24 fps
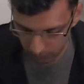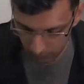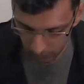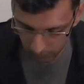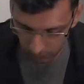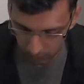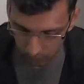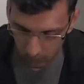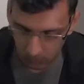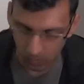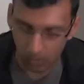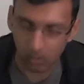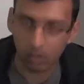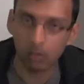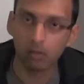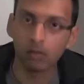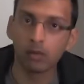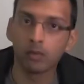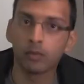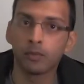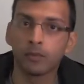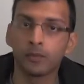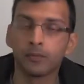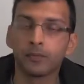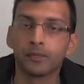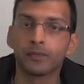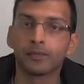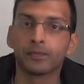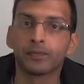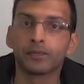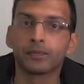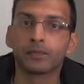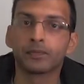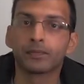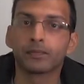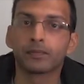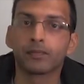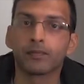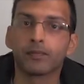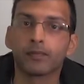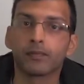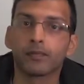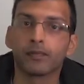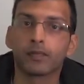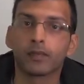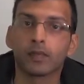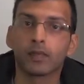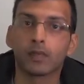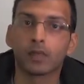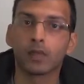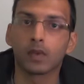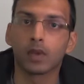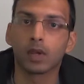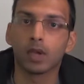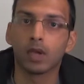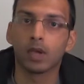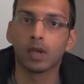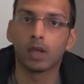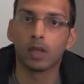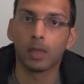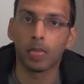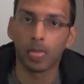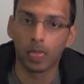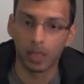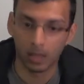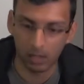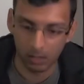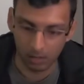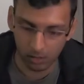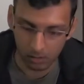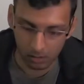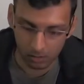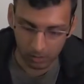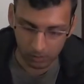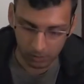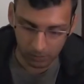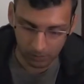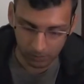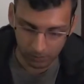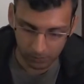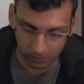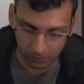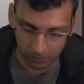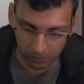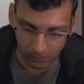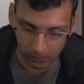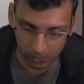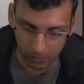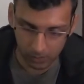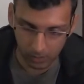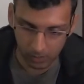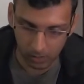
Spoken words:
And if you buy a RF lens, you'll get 20 frames per second.